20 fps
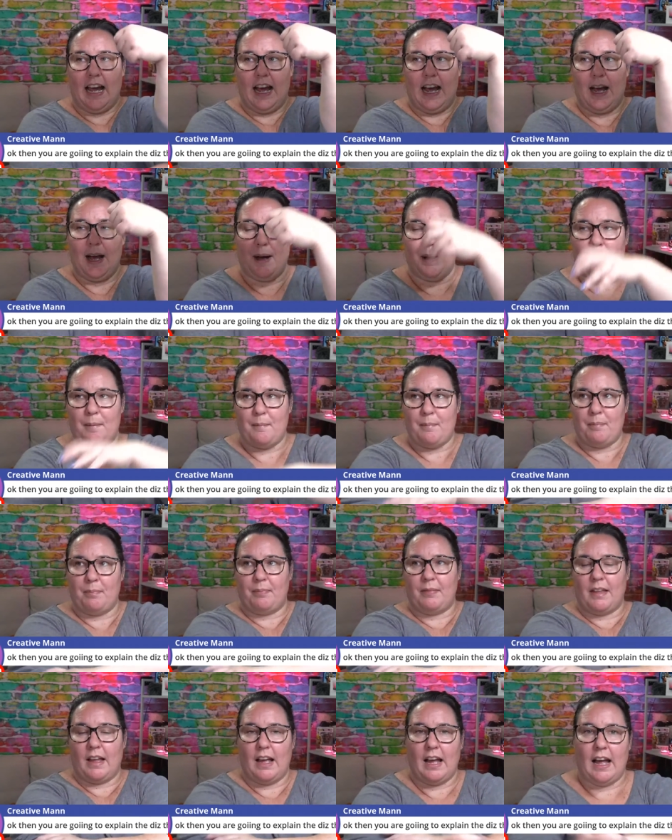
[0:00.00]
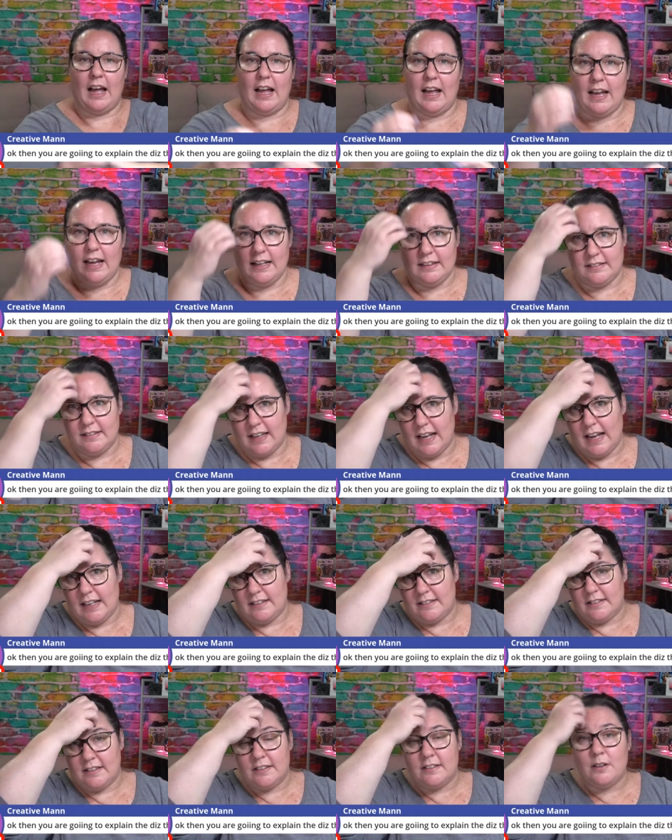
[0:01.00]
um, it's
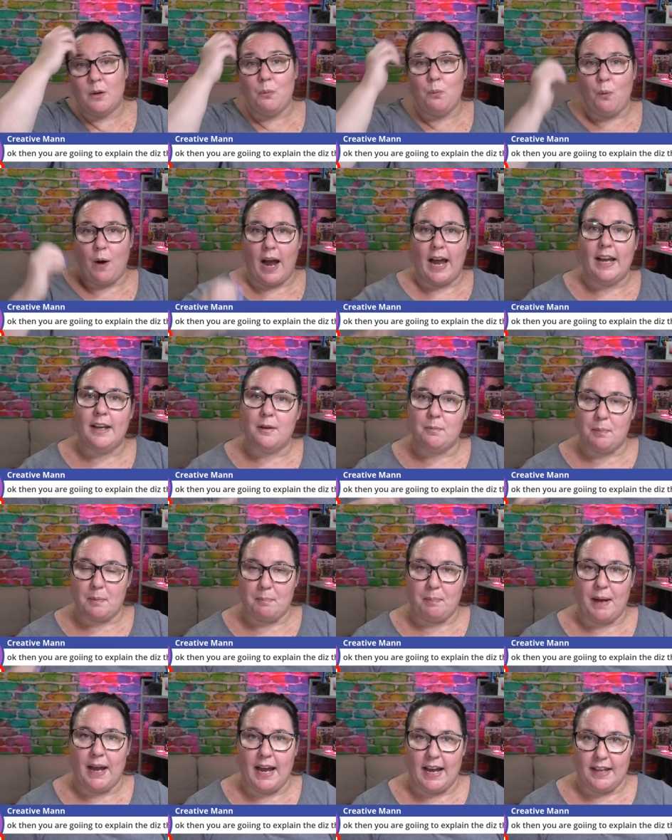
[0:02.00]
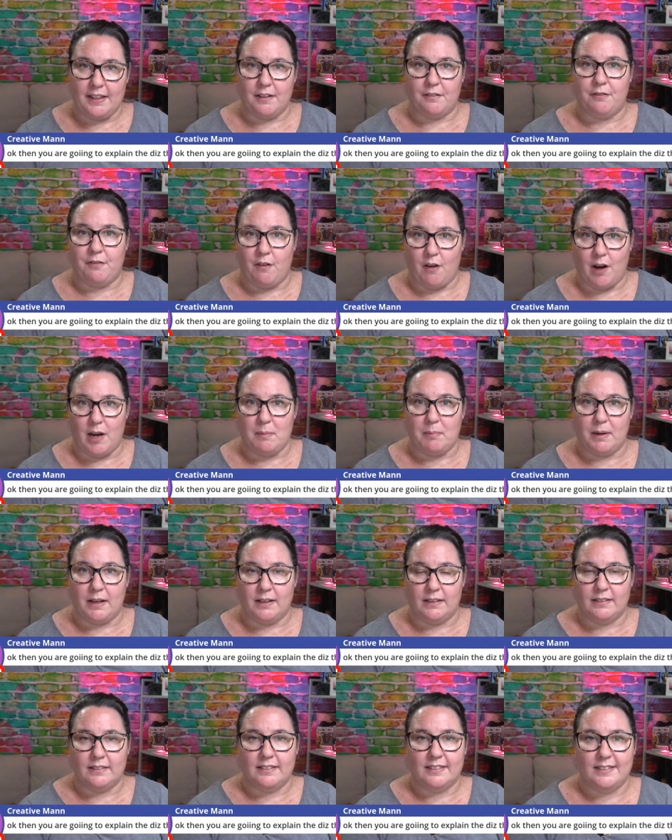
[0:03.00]
it's just a way to prepare the
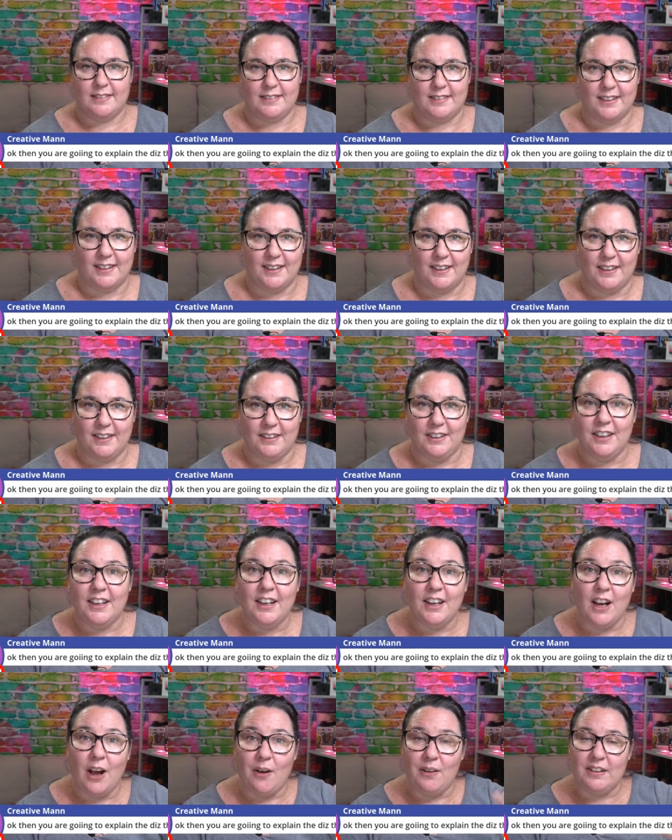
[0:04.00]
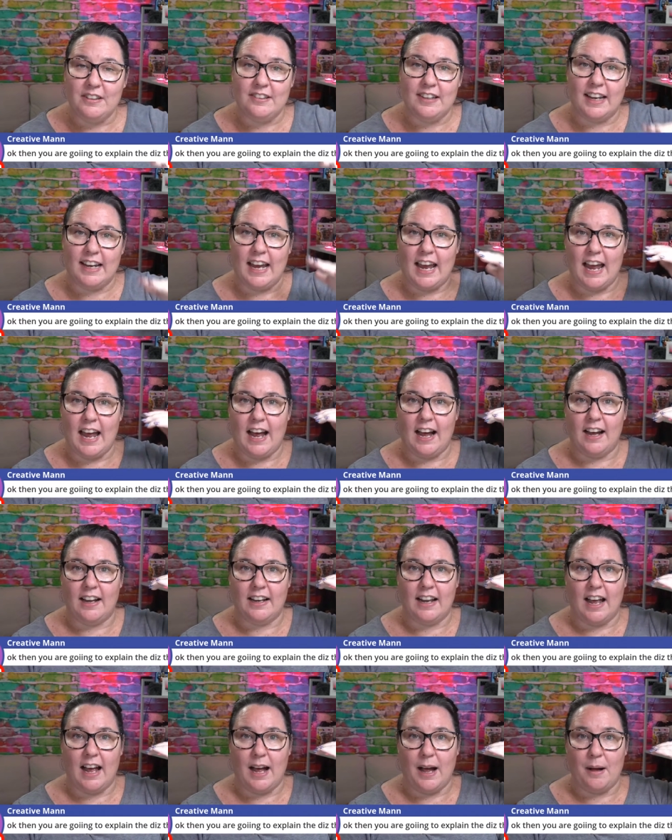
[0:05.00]
fiber. So you can go and check
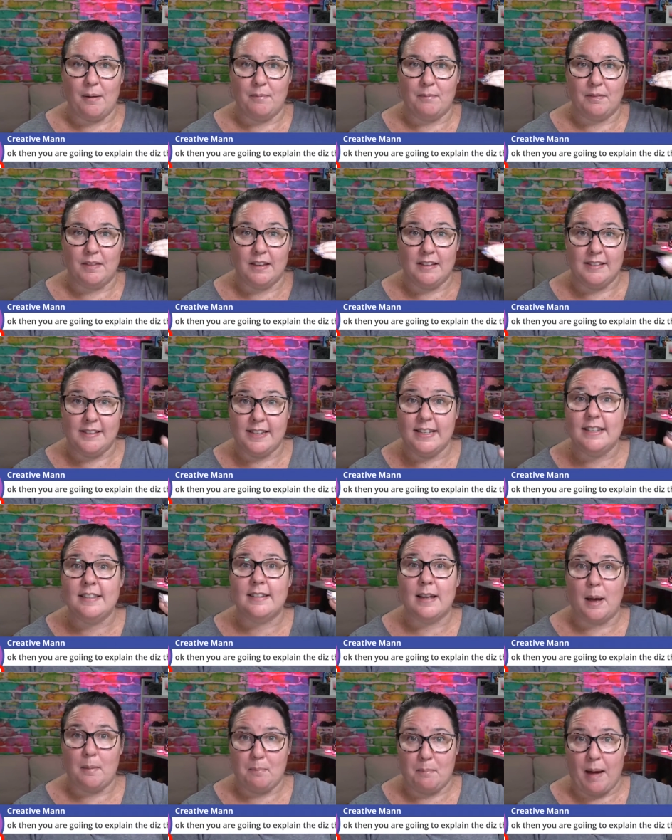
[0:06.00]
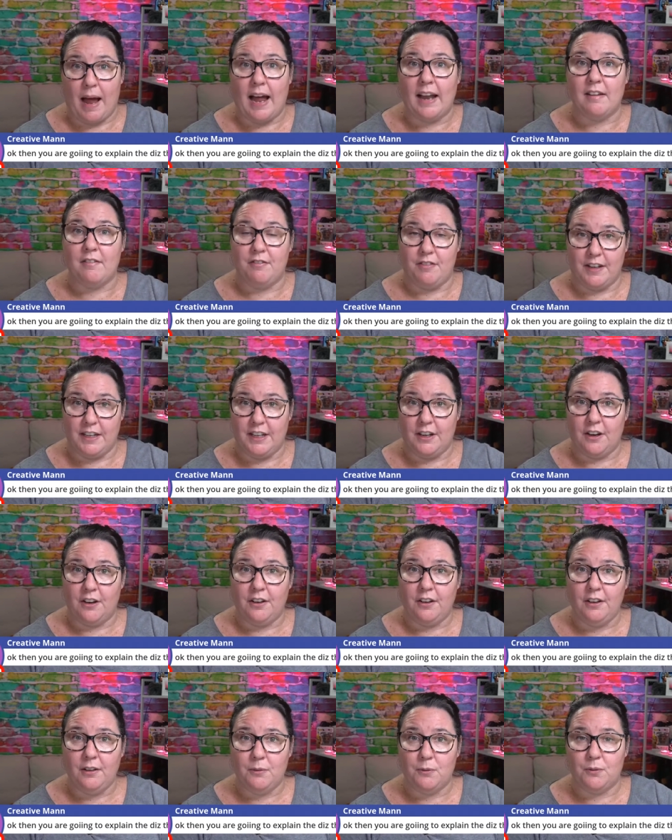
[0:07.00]
out um, the Diz Bat video,
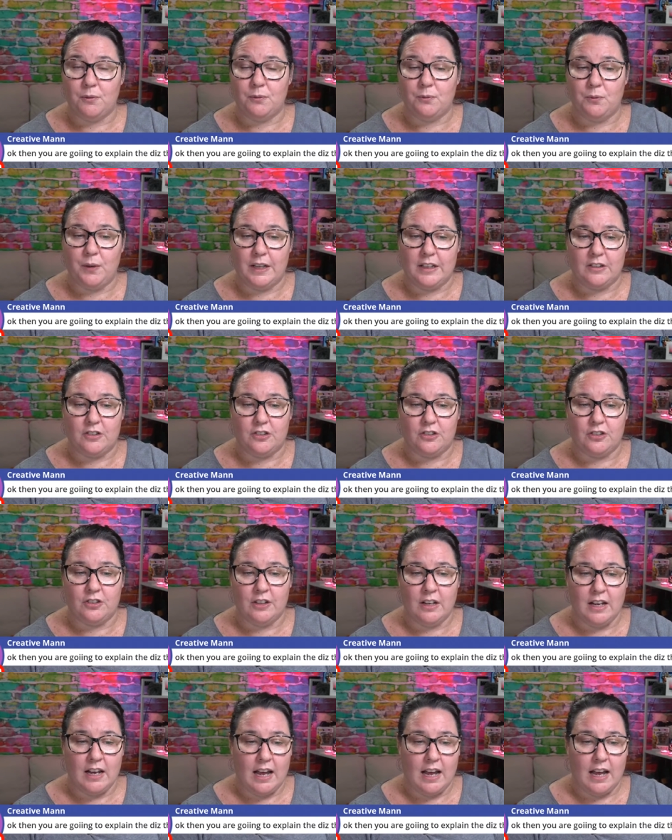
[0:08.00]
which